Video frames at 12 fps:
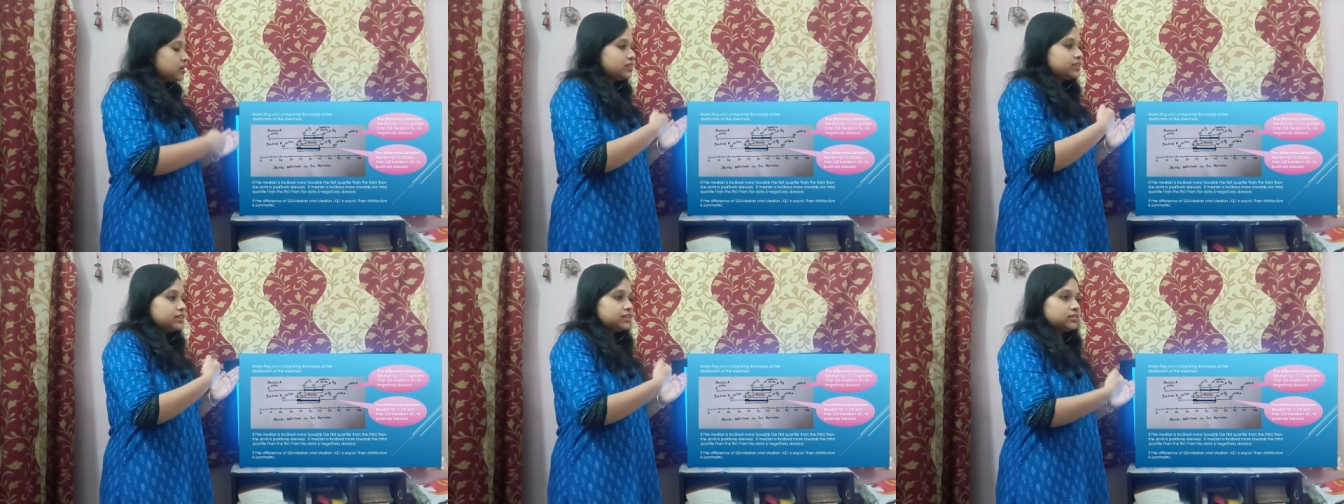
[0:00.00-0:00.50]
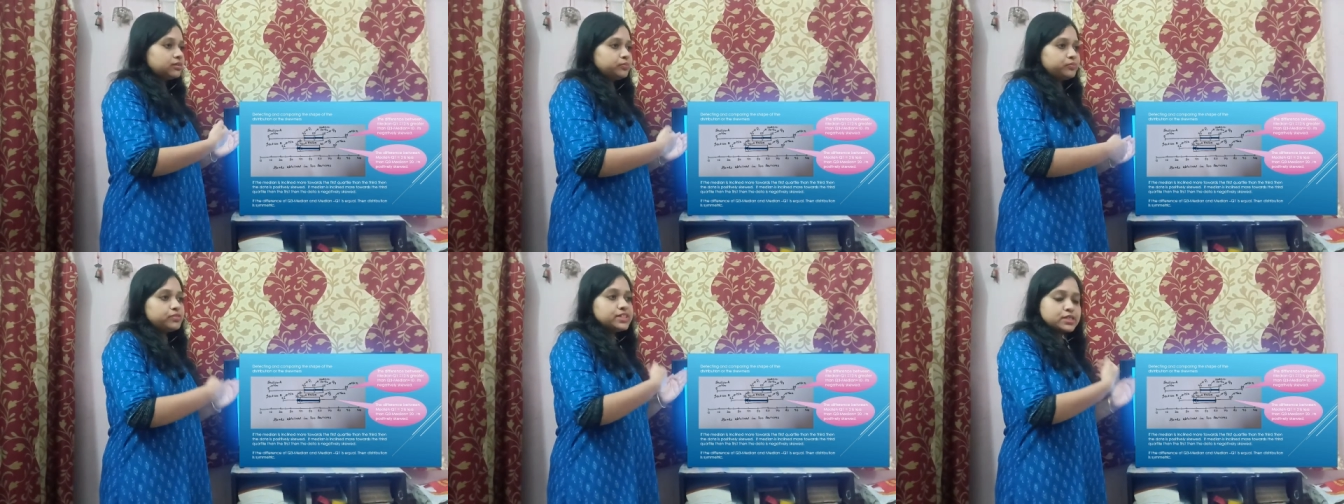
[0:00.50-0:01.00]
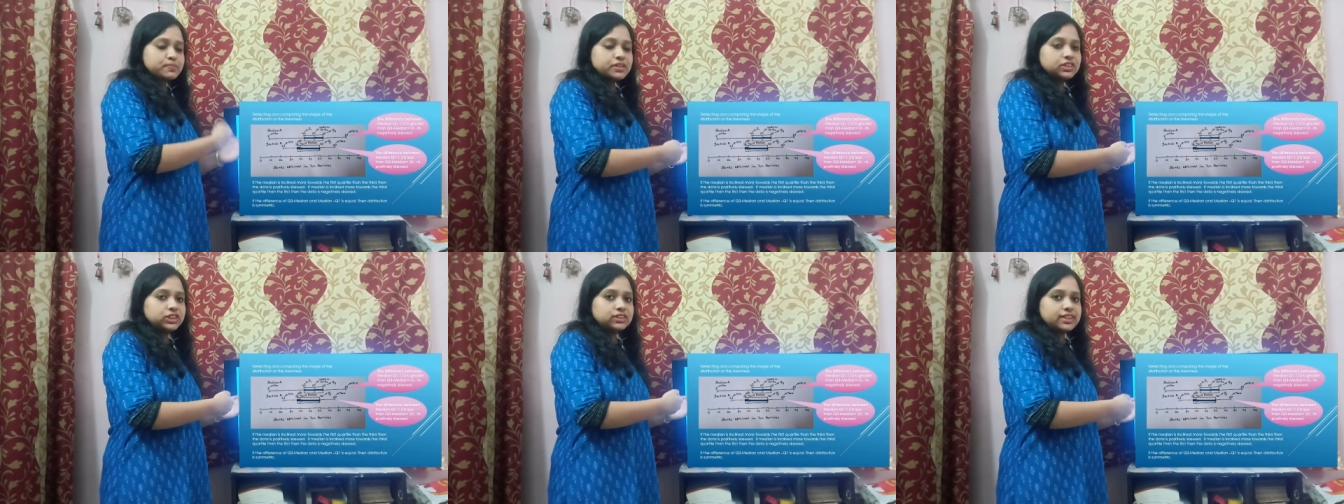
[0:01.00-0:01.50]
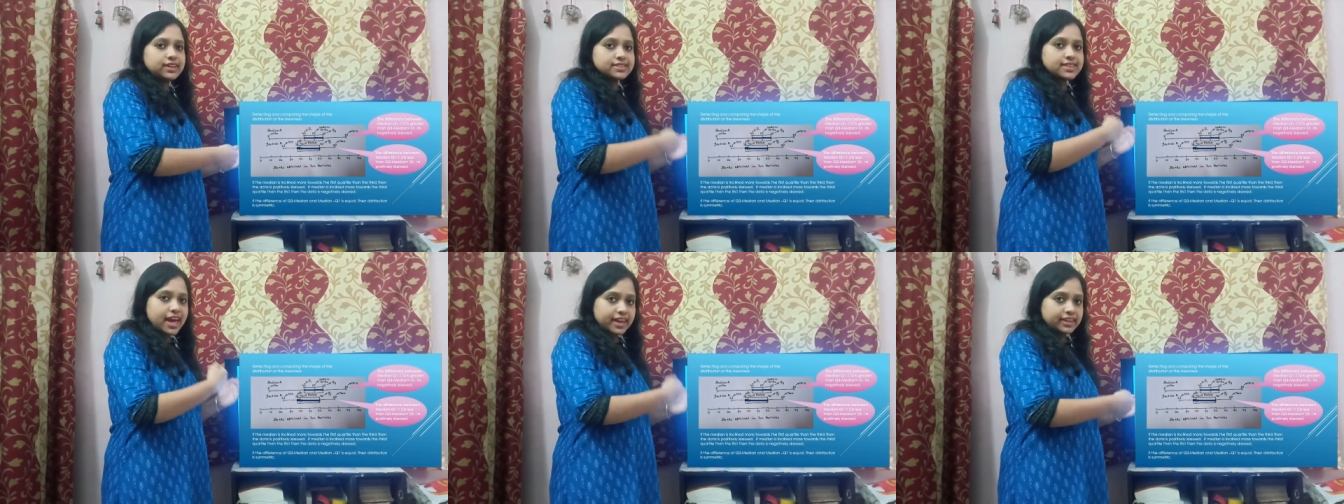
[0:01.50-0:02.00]
the dispersion, that
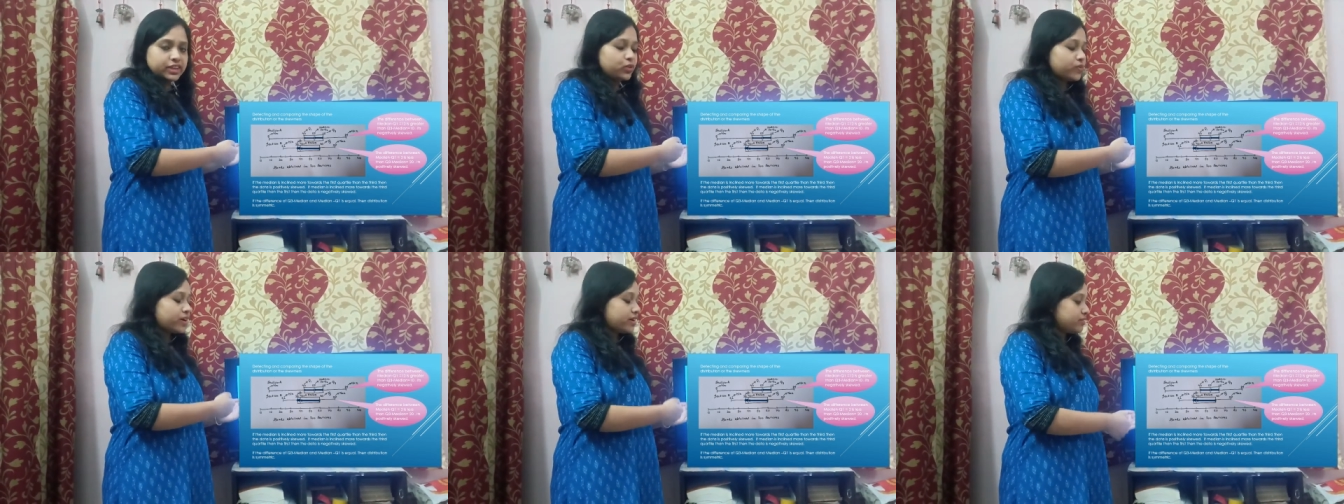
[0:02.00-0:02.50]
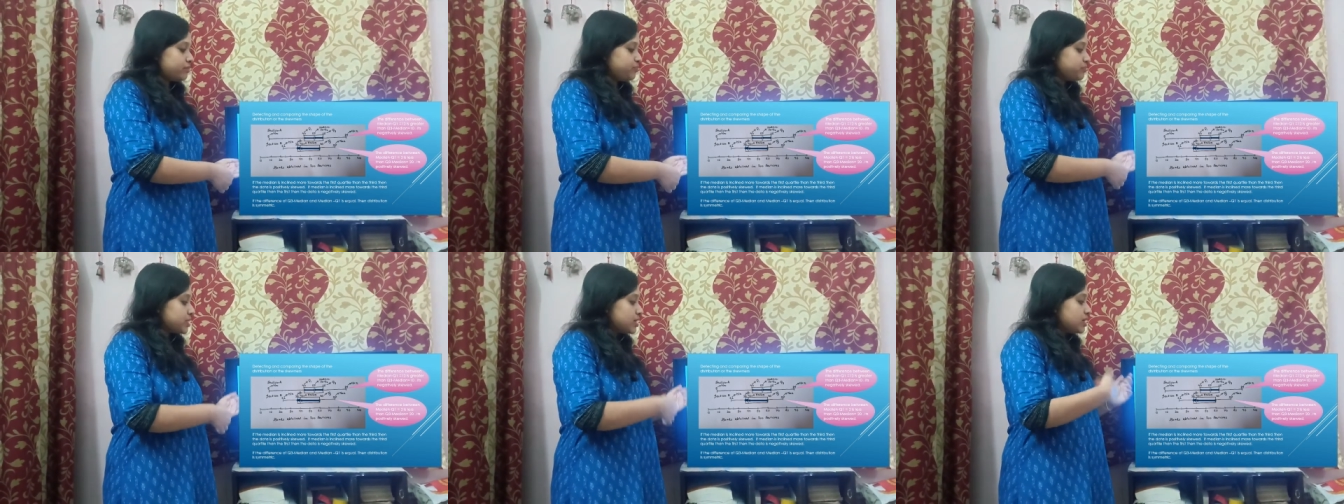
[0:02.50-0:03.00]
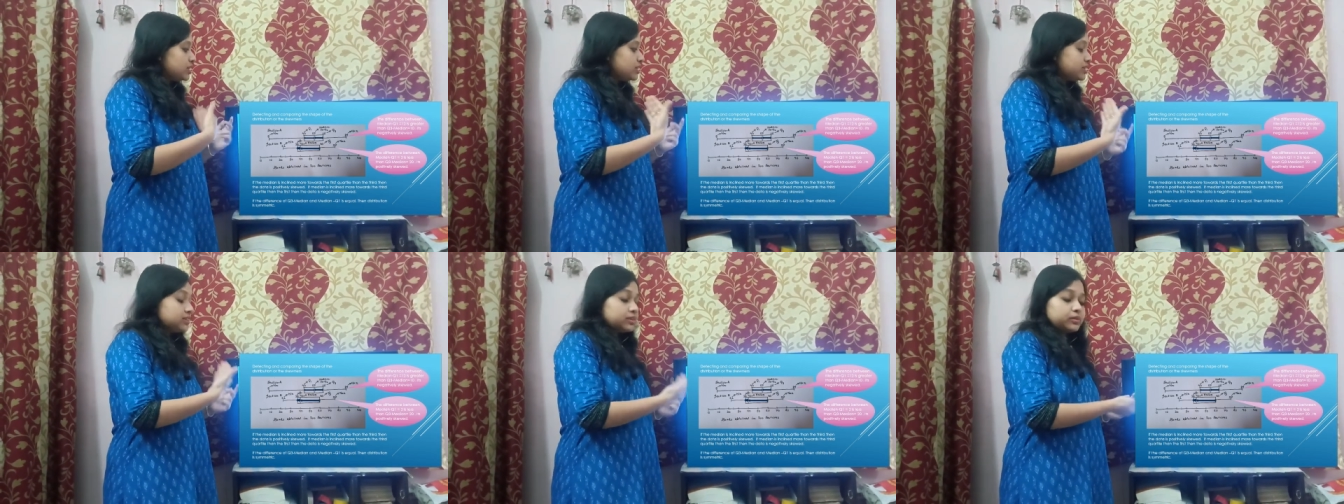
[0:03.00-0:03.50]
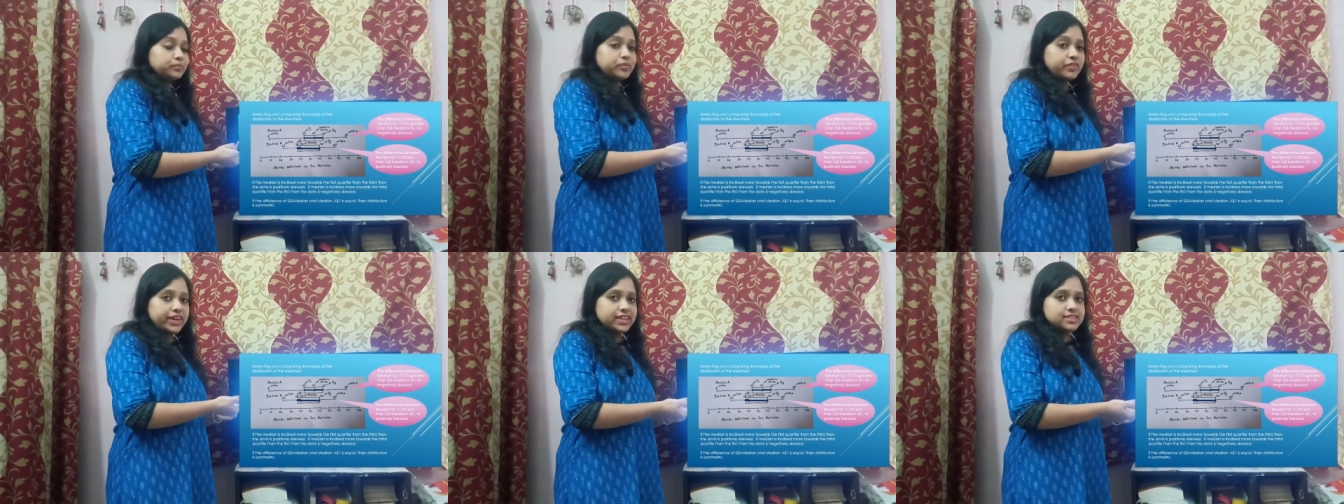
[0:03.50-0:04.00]
is IQR, the
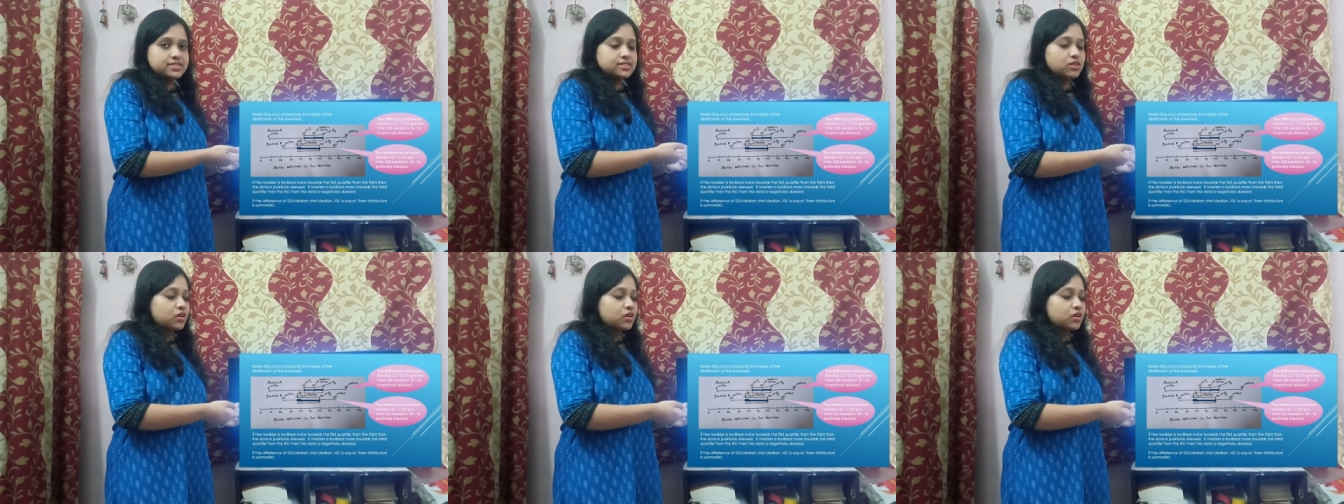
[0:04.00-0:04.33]
range.